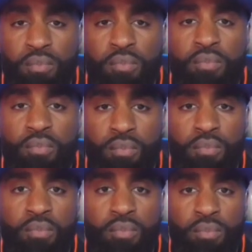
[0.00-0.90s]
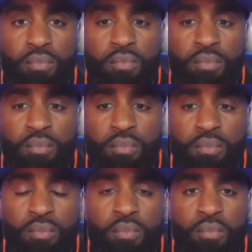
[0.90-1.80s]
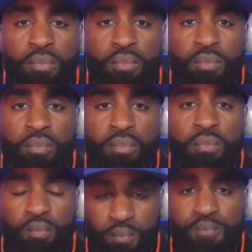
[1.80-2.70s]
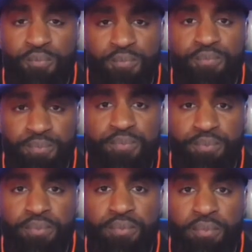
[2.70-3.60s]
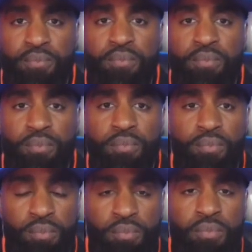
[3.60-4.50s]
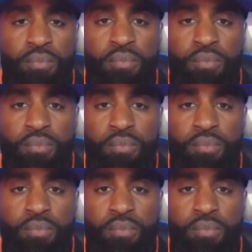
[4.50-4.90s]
This person isn't speaking.